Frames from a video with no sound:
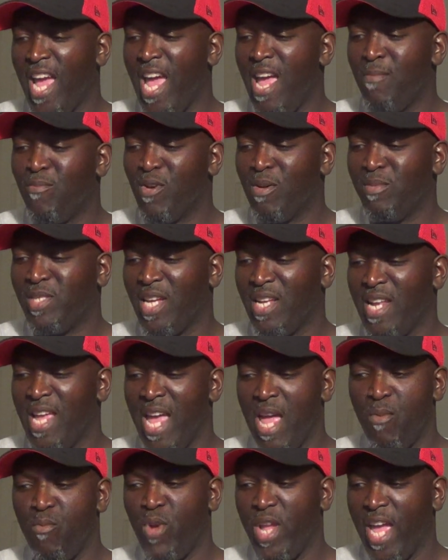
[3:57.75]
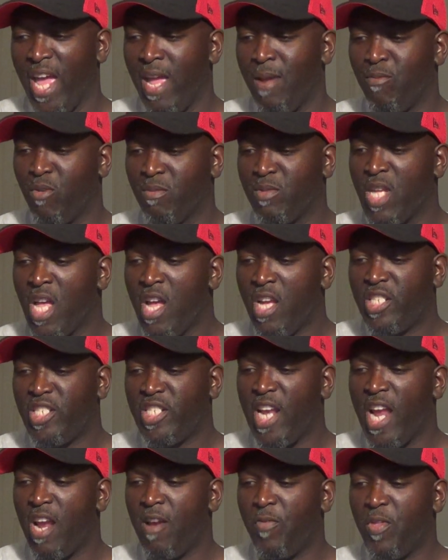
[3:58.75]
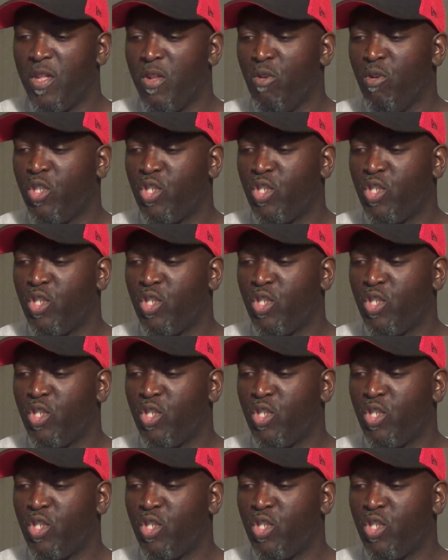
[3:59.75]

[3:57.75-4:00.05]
Abrams and Henry Abrams share the new